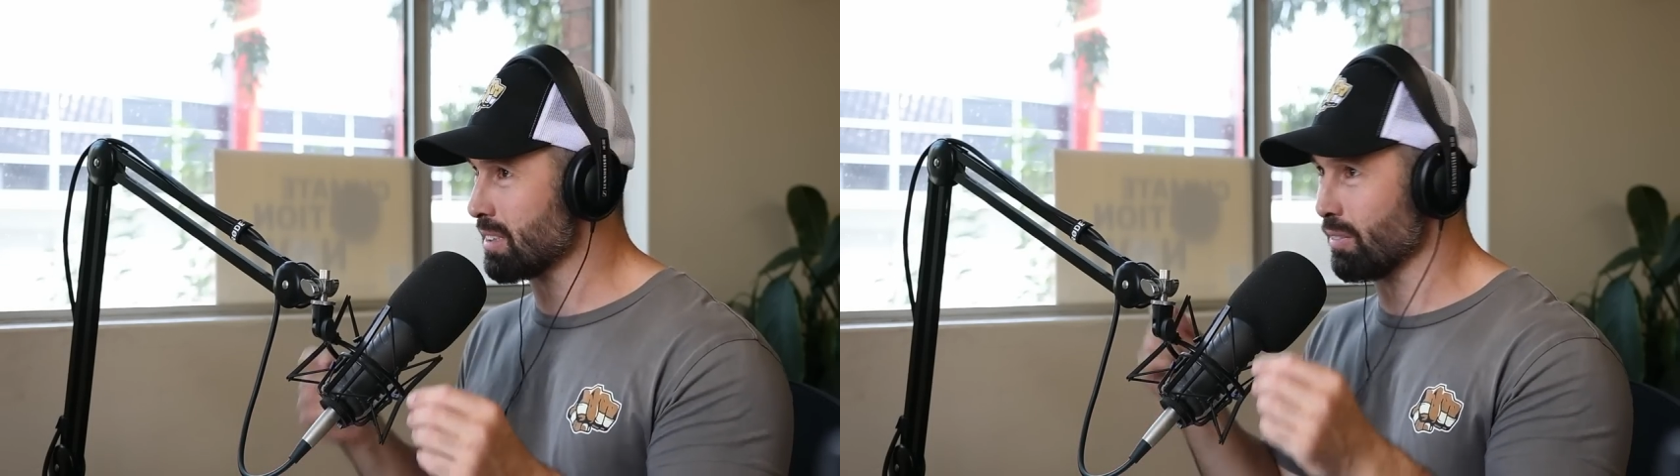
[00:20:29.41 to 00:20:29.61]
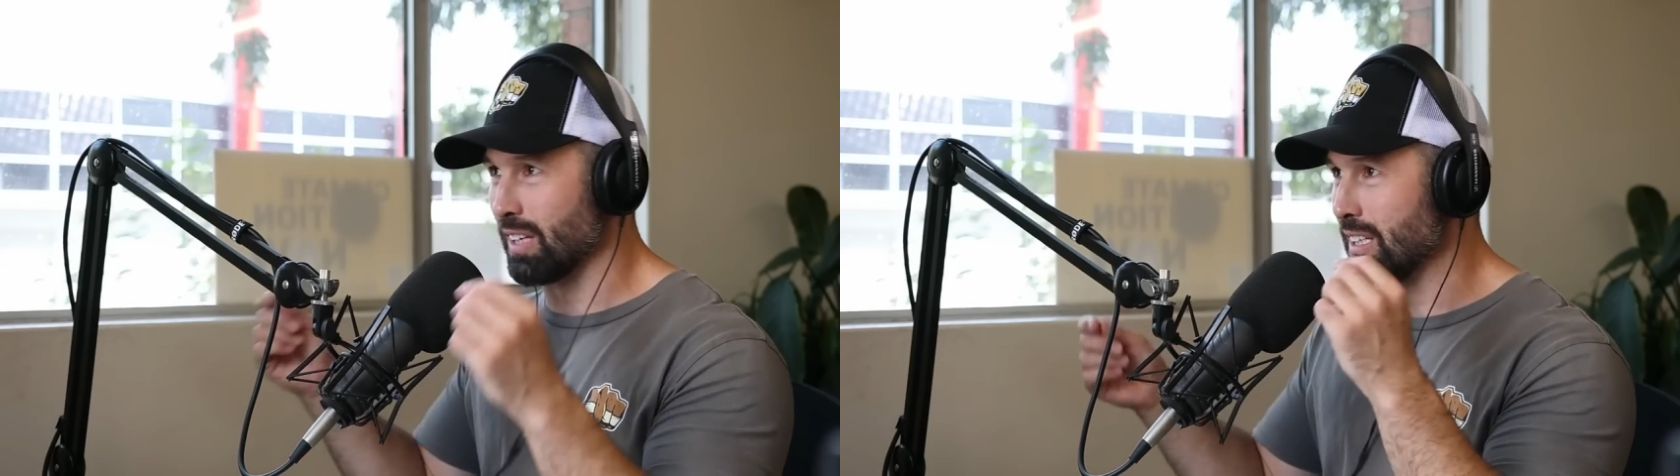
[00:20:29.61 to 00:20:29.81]

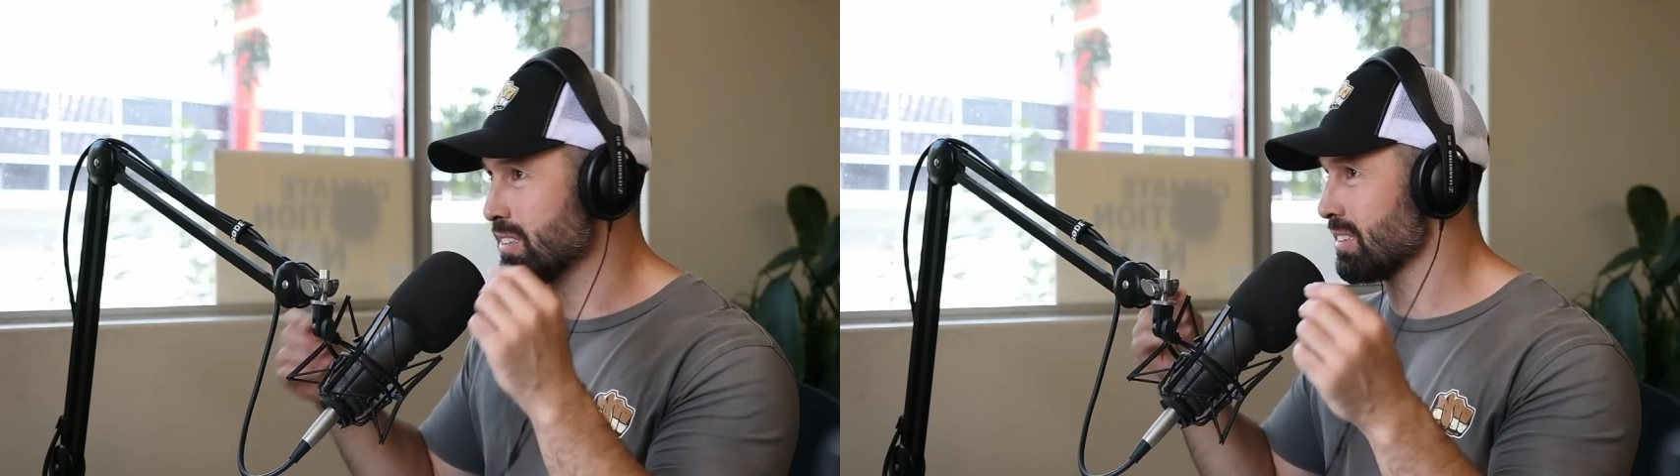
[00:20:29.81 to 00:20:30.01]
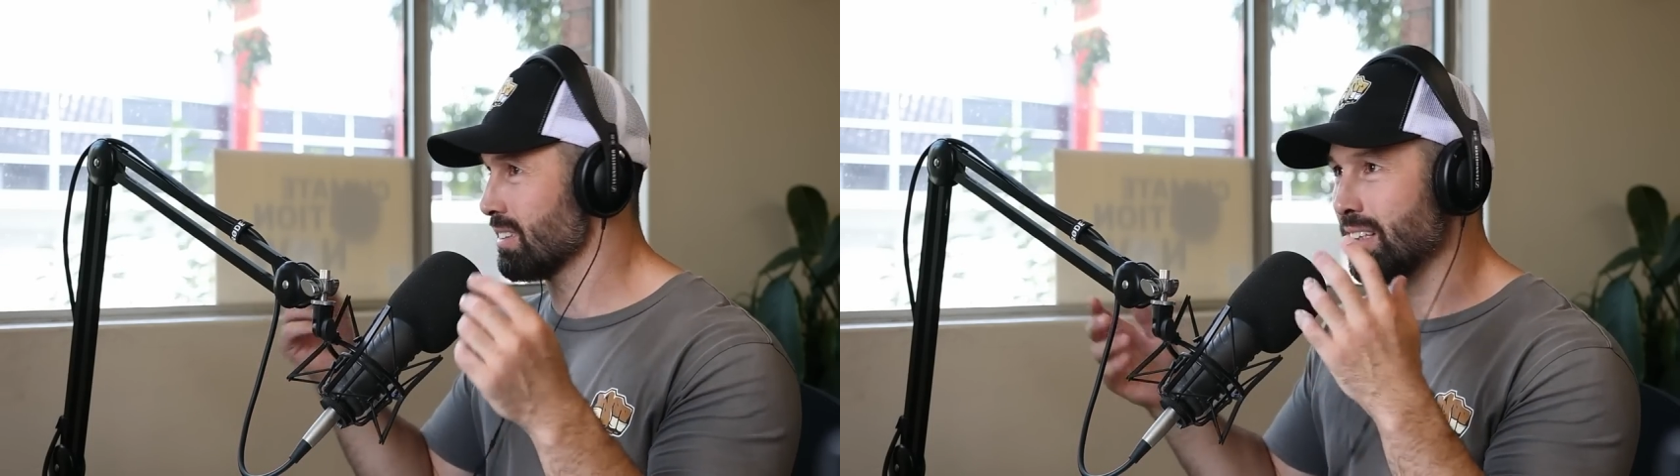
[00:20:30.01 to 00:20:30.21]
off
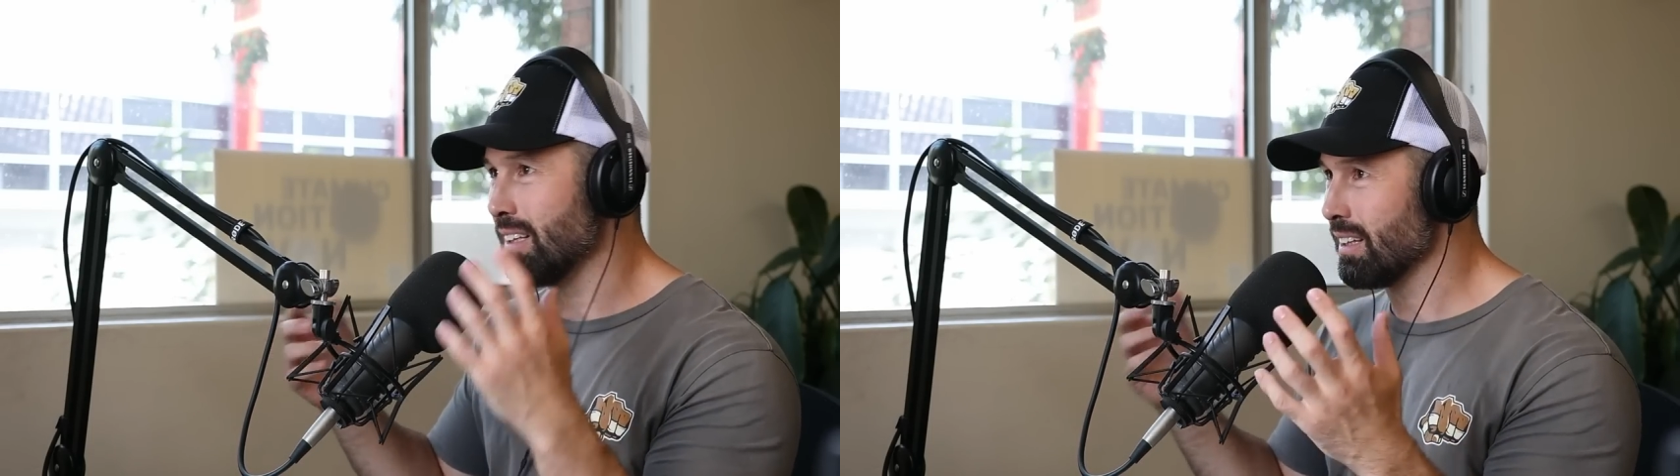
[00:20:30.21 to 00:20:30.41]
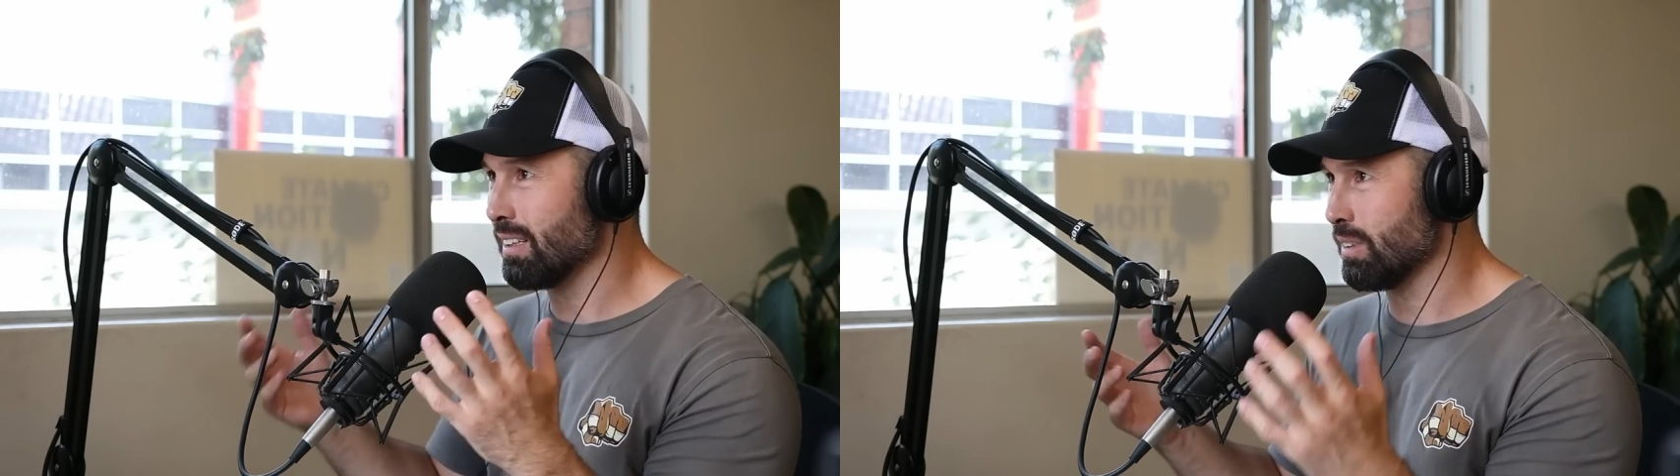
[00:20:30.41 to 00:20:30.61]
these
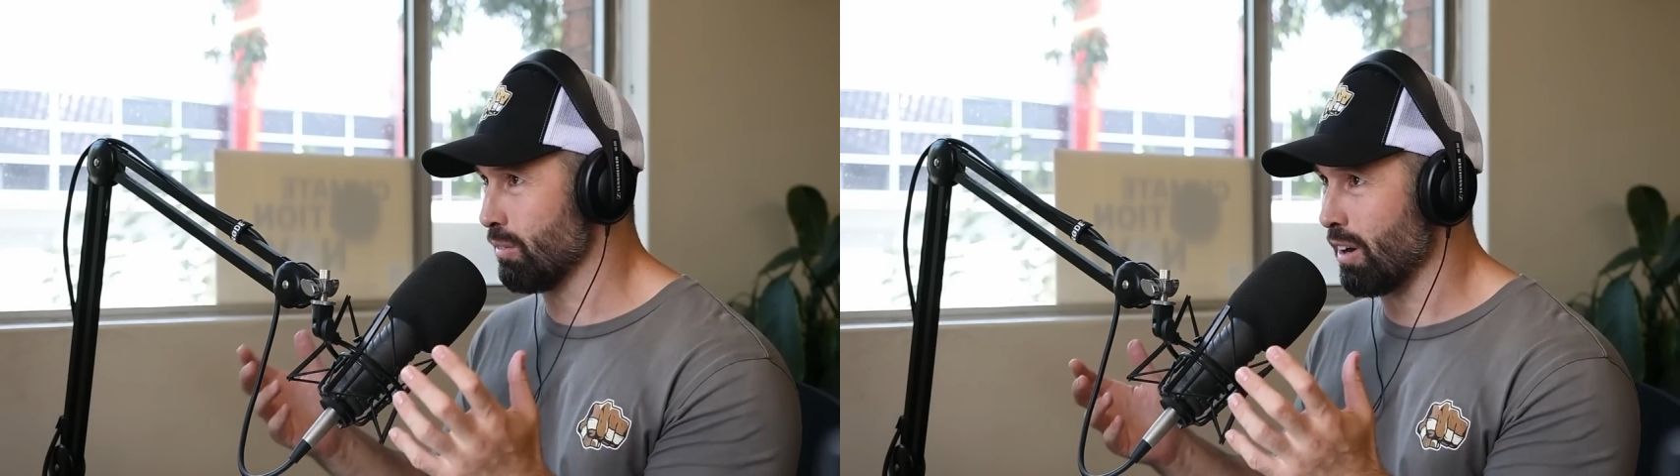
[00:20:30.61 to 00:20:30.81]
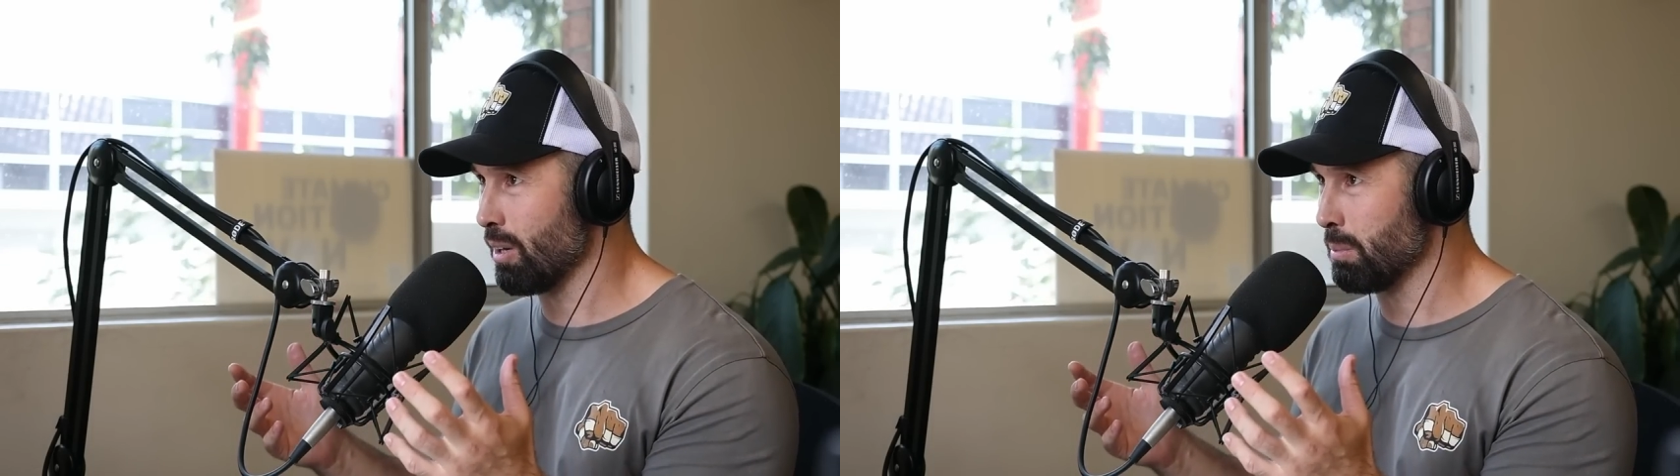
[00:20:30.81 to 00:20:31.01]
little
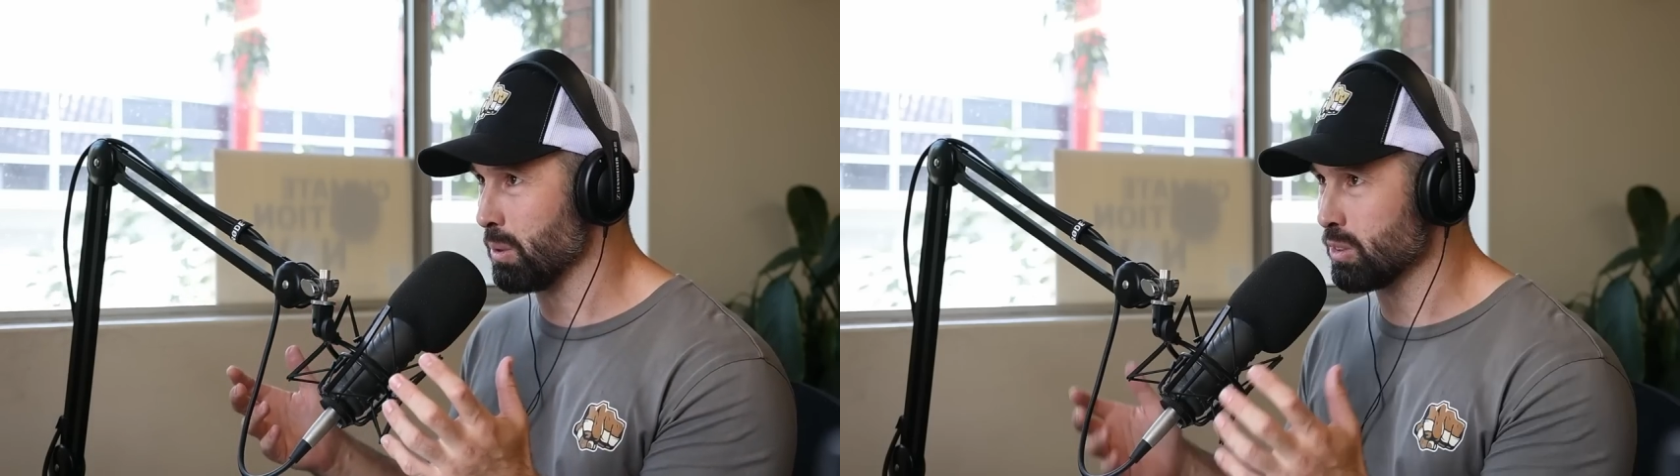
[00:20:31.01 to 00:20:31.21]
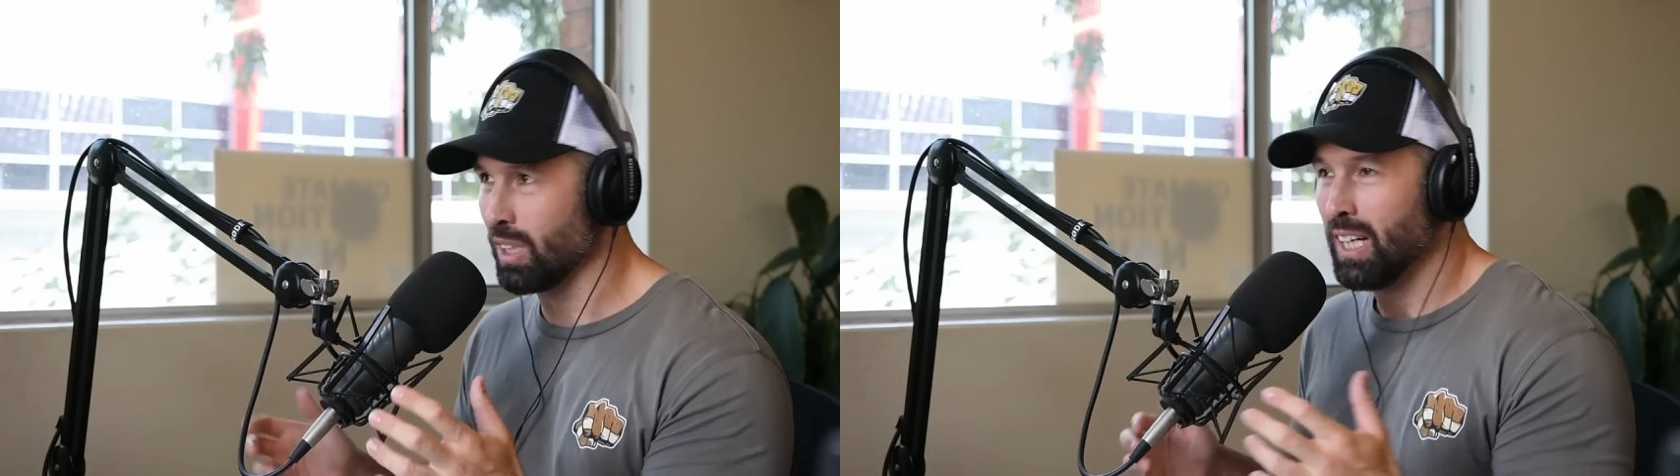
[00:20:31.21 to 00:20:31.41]
variables.